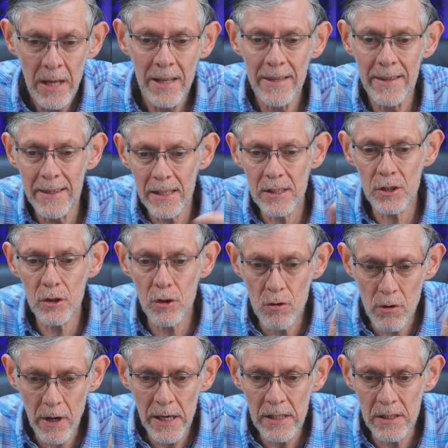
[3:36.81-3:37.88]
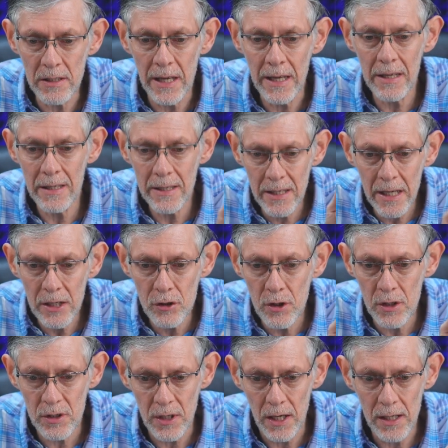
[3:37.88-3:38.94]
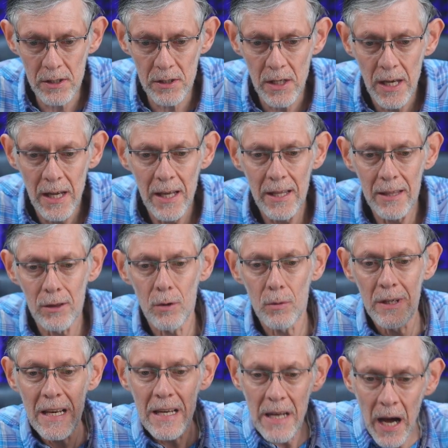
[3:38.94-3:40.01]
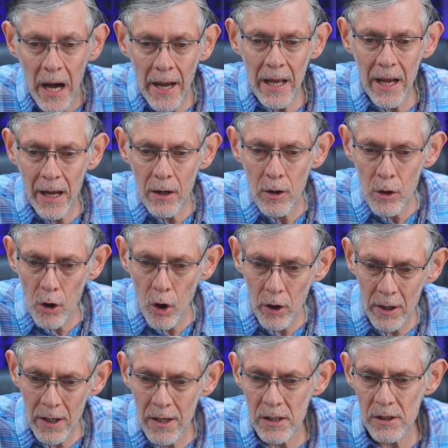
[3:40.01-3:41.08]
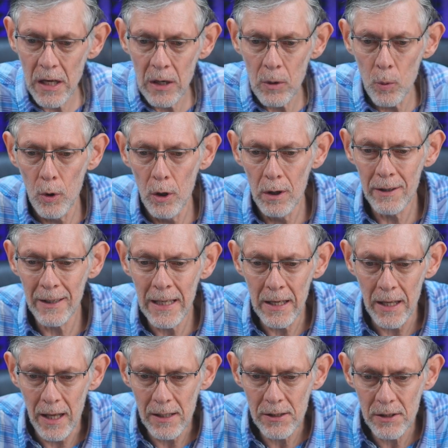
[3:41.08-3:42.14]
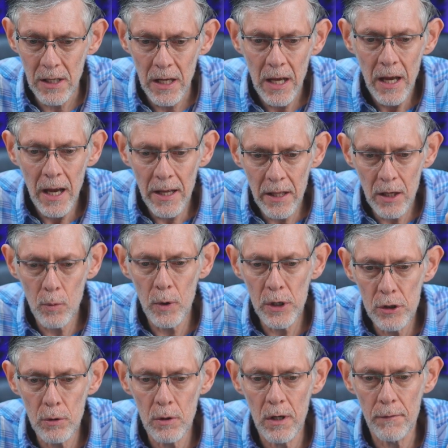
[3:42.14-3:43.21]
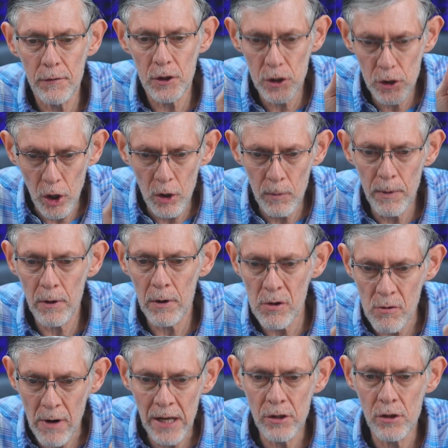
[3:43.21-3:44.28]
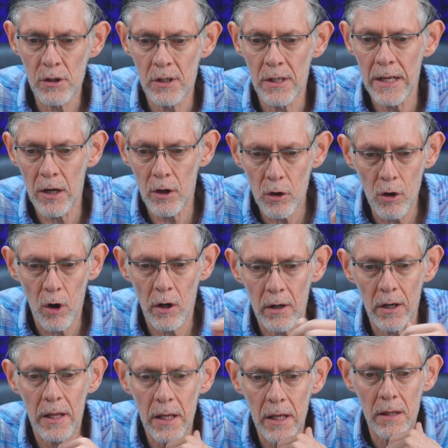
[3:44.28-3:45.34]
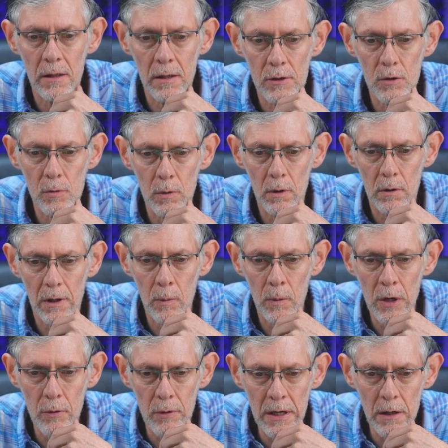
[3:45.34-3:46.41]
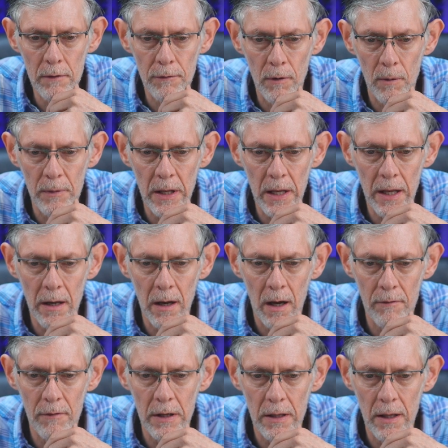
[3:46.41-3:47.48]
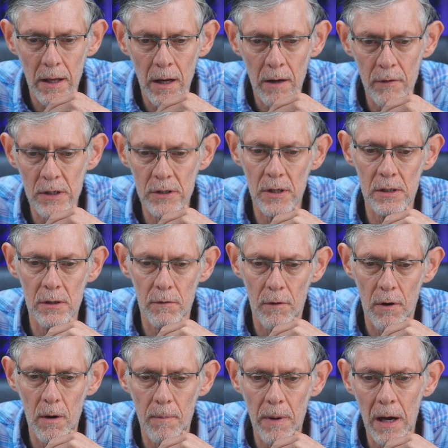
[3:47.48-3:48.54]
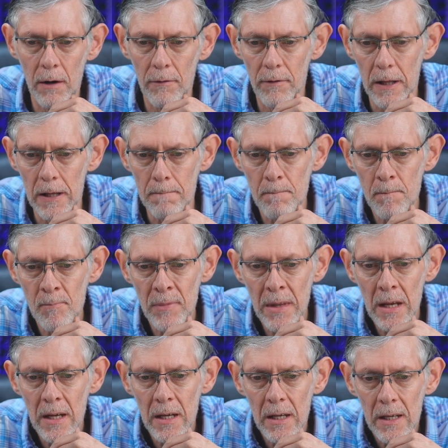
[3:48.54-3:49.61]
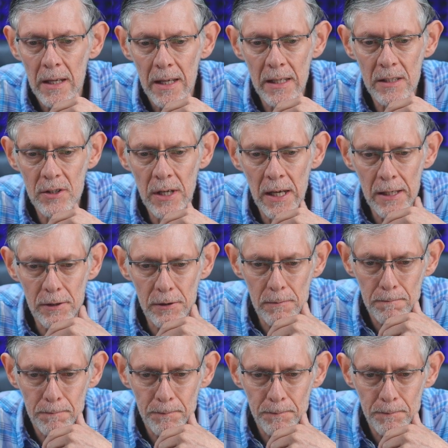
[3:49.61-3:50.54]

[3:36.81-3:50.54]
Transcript: This grace then teaches us to deny ungodliness and worldly lust, and that we should live sober and righteously and godly in this world. I want to read it from the NIV. The NIV says it very powerfully. It says,